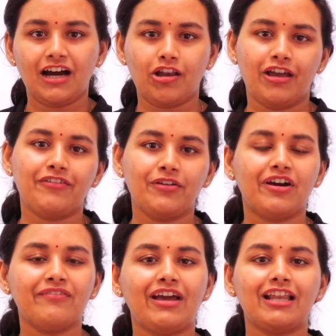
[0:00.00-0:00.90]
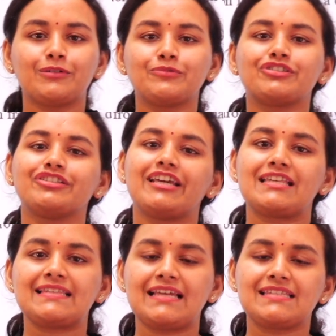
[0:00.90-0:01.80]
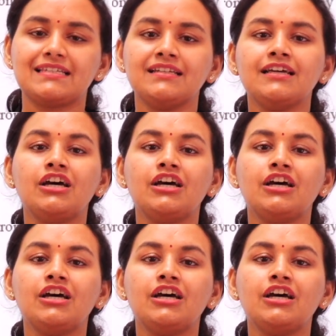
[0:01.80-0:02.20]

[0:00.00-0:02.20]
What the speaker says: Hello everyone, welcome to today's lesson.